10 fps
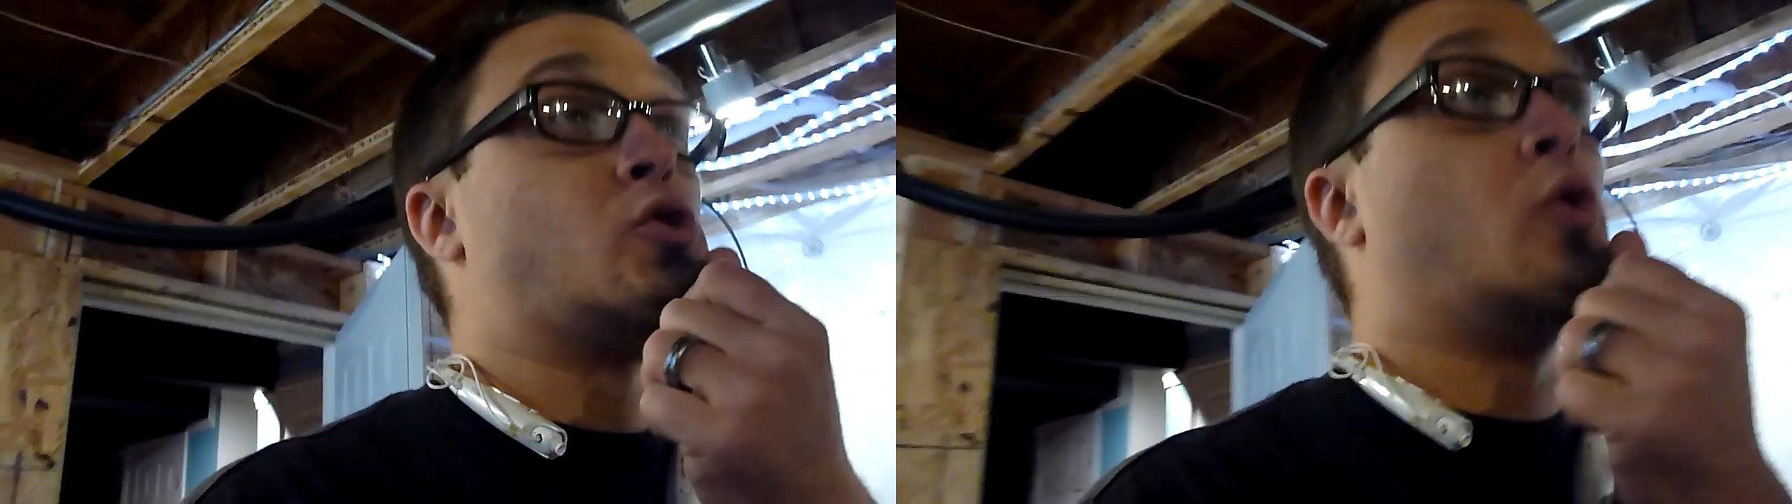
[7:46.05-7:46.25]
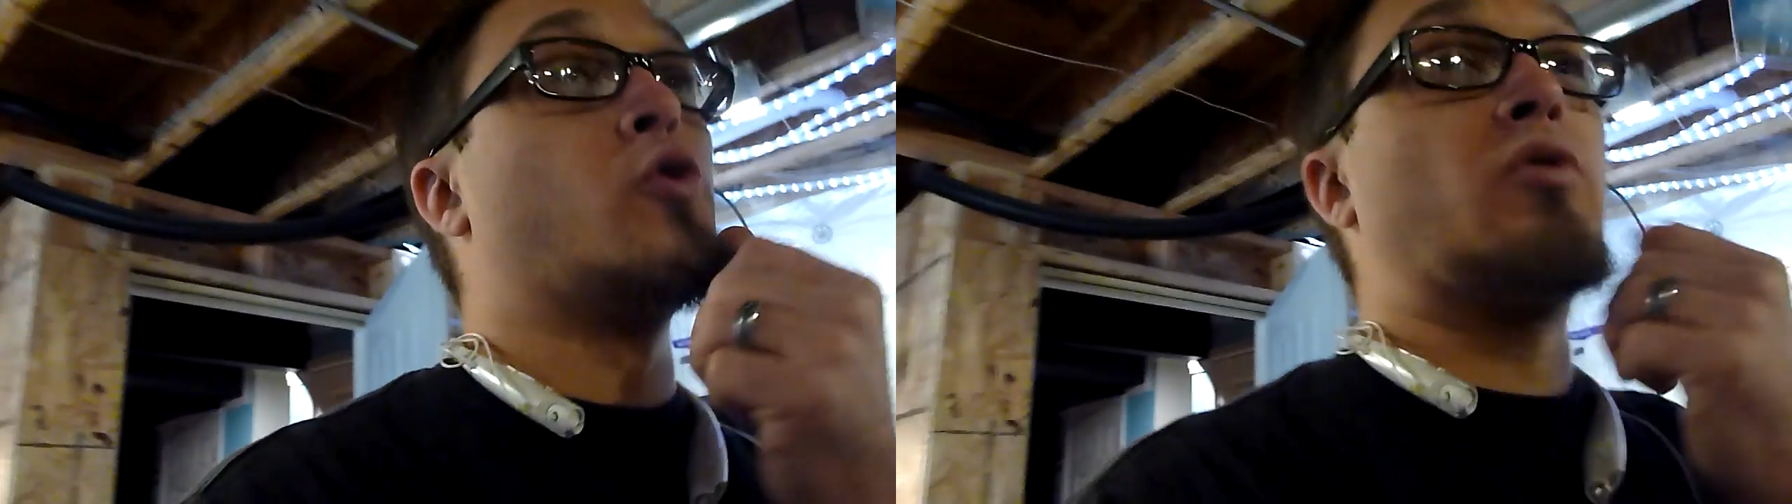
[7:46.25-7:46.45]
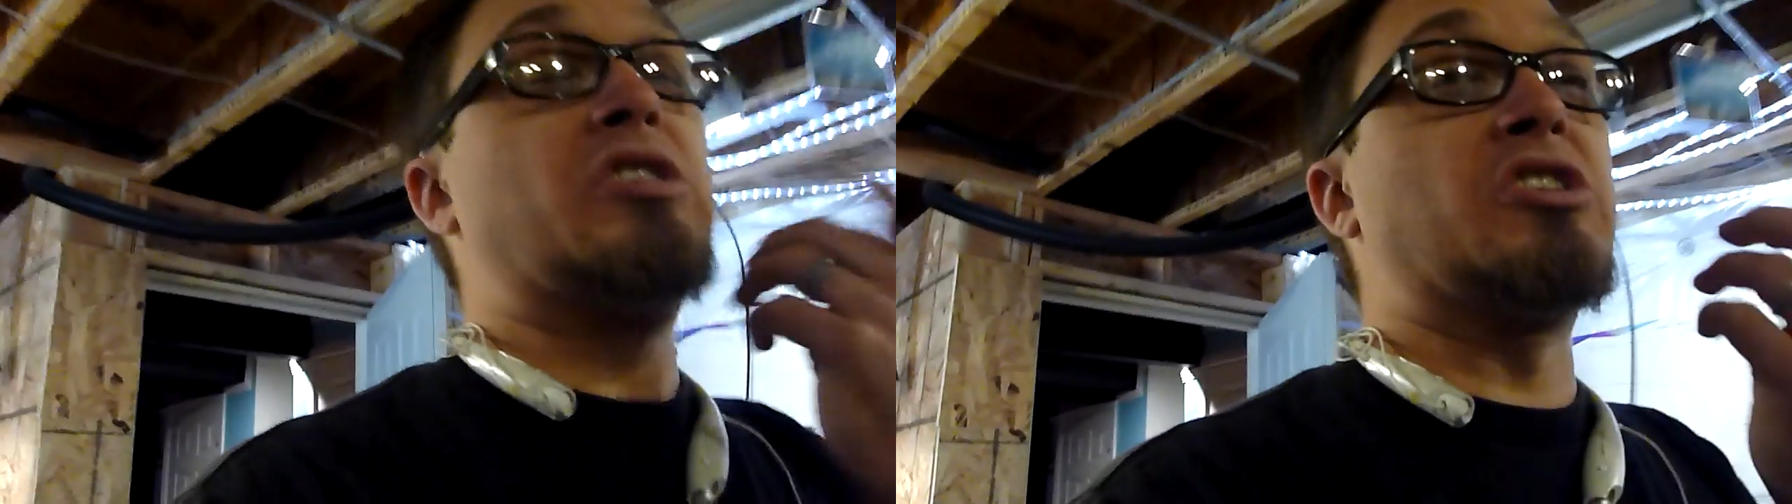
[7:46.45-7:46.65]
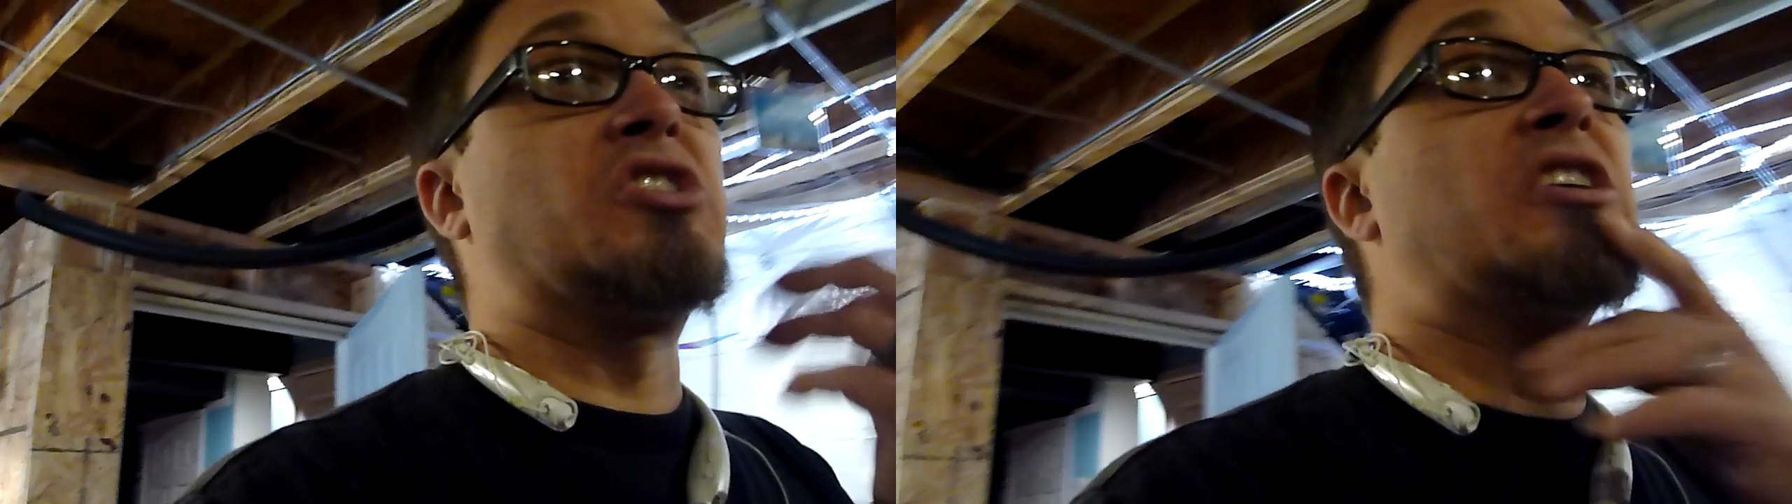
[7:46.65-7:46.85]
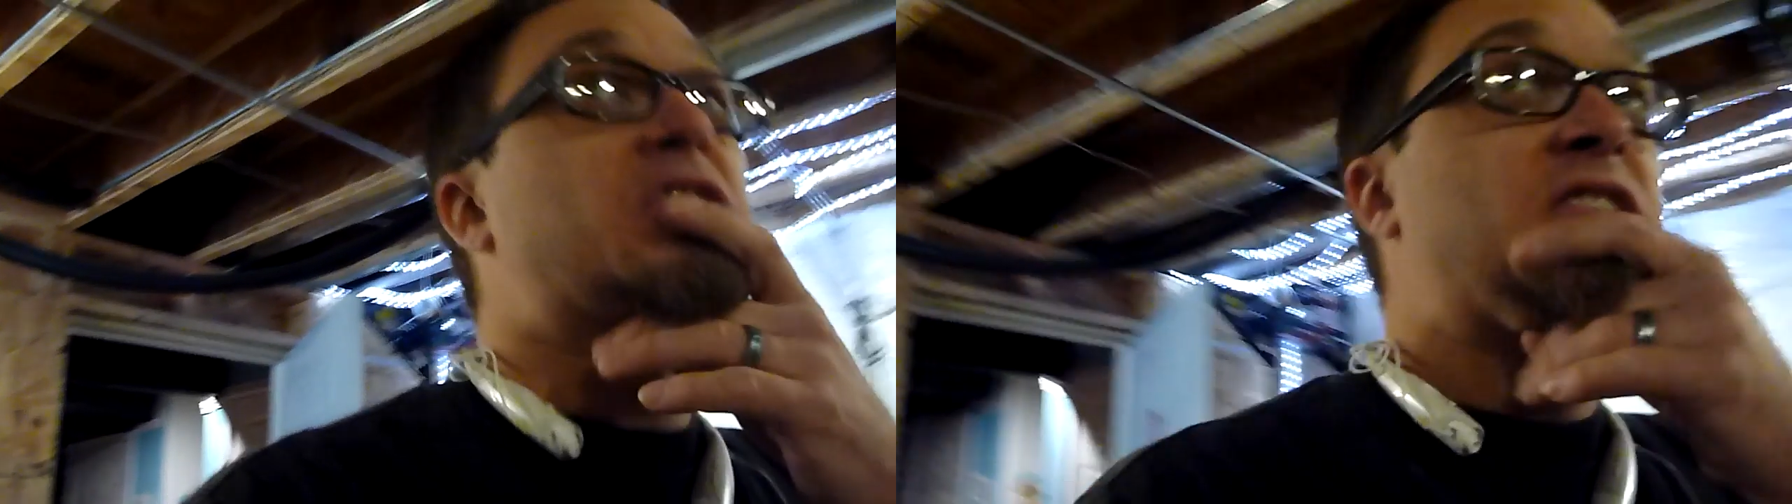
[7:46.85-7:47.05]
older, it just
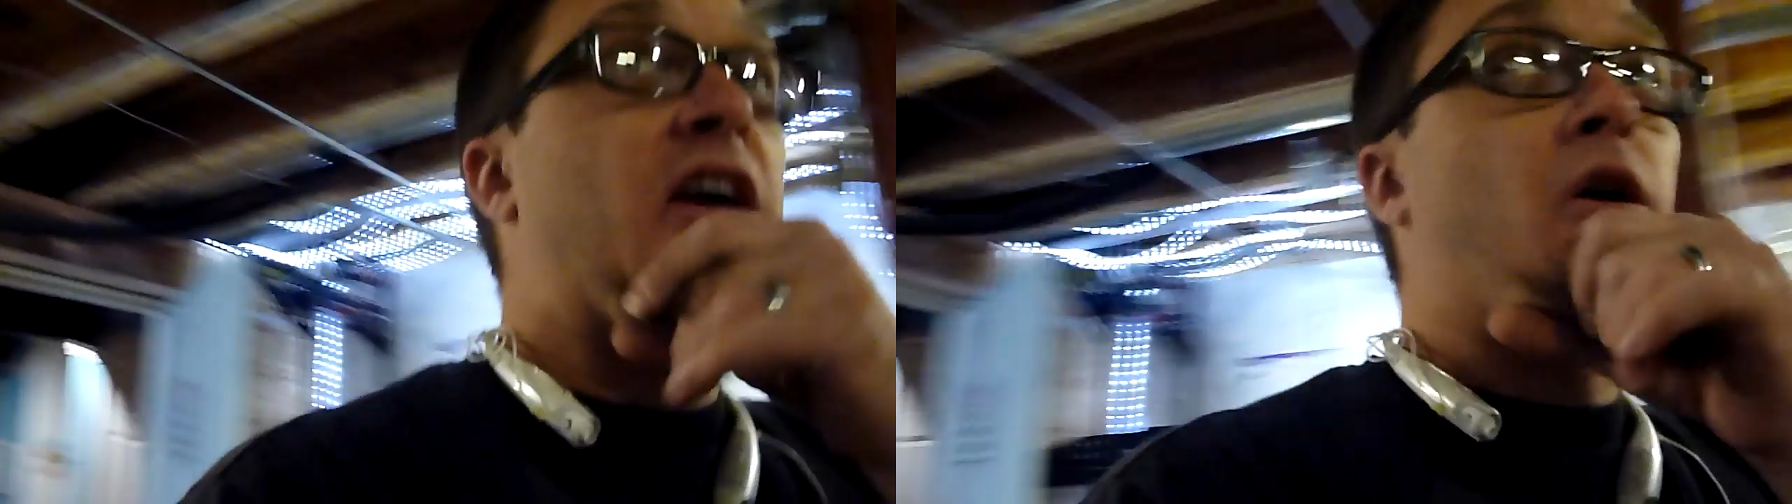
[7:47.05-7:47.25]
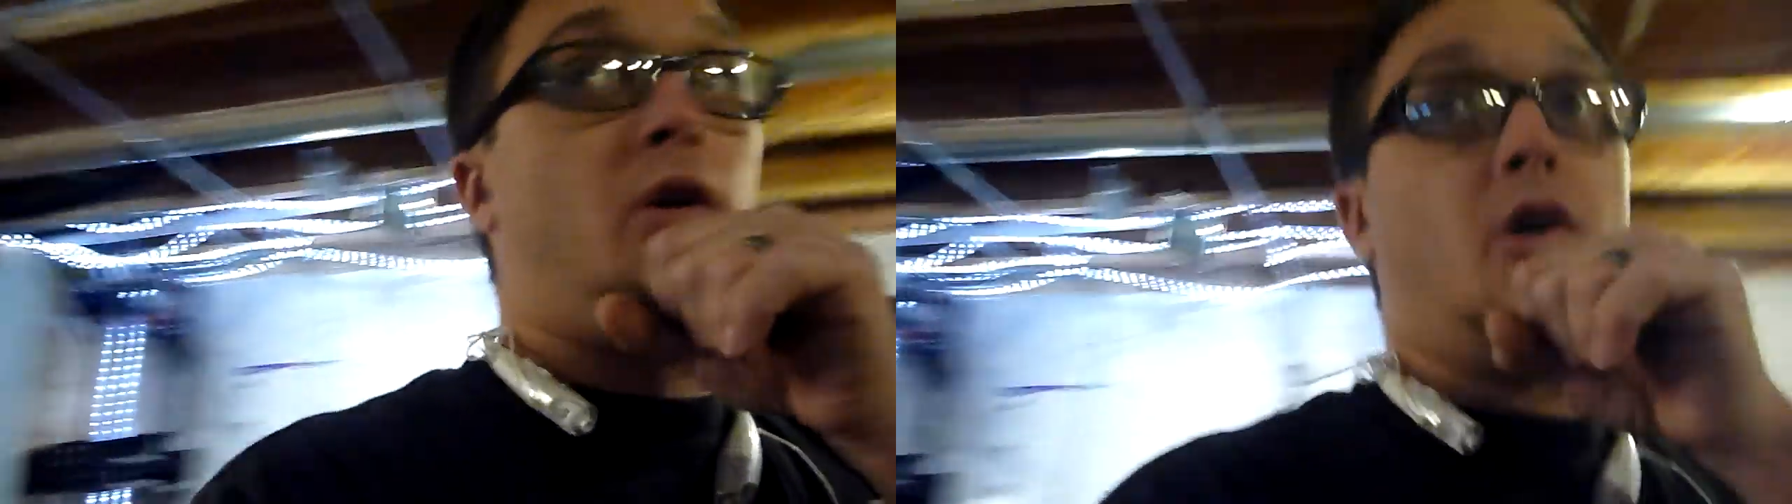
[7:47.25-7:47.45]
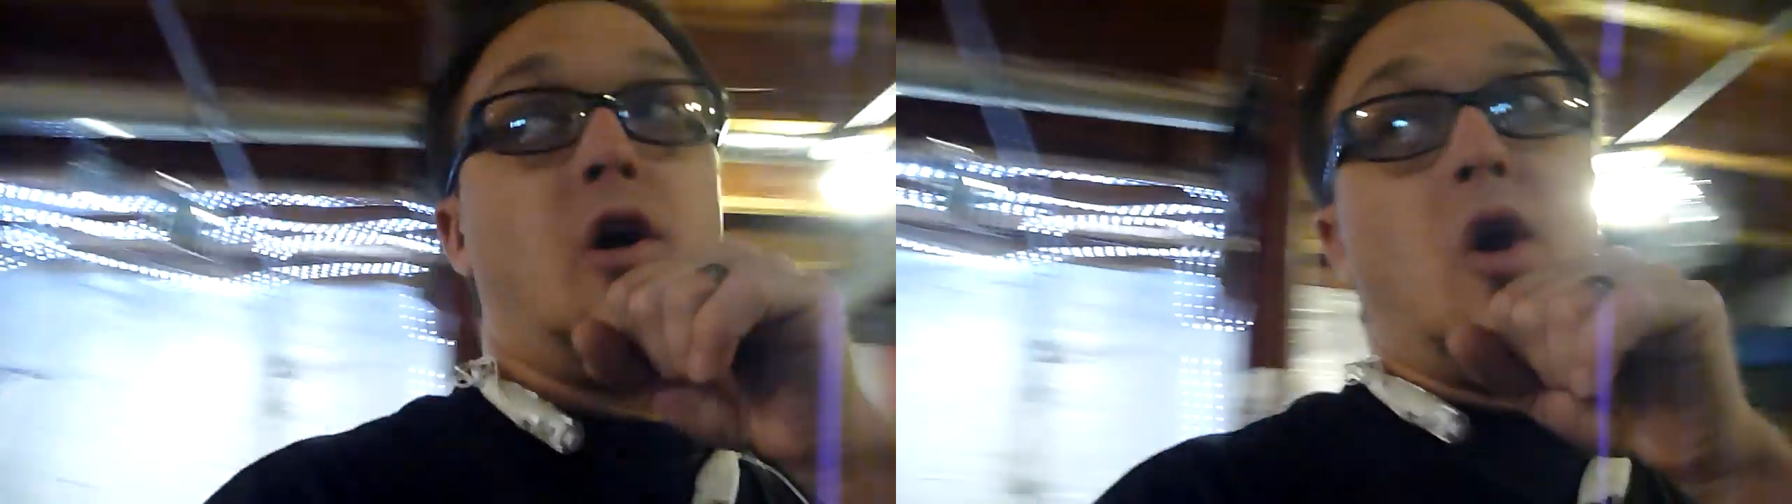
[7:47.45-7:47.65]
sits there, and